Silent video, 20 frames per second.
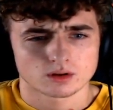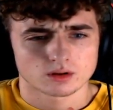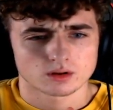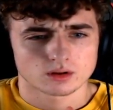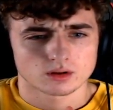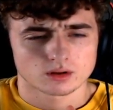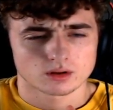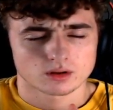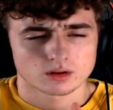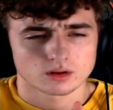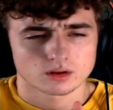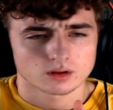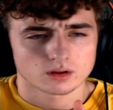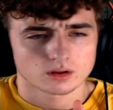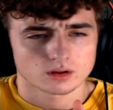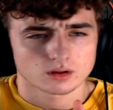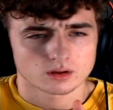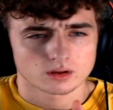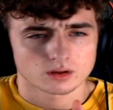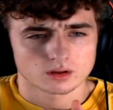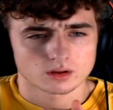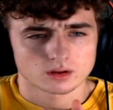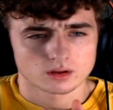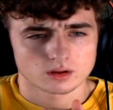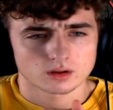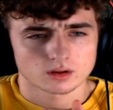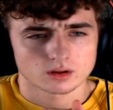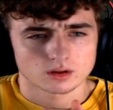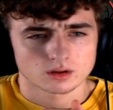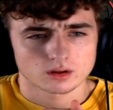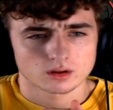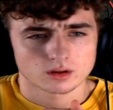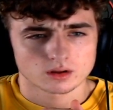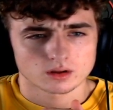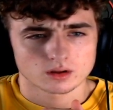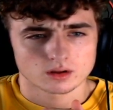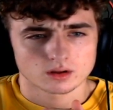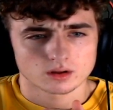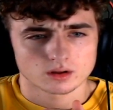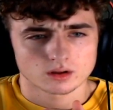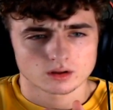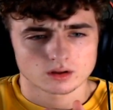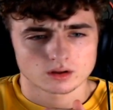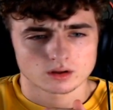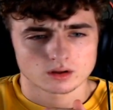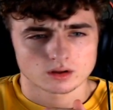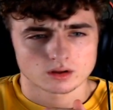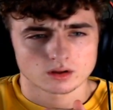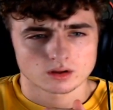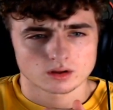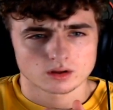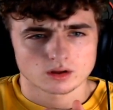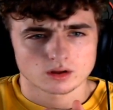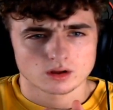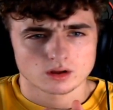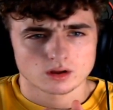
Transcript: [no speech]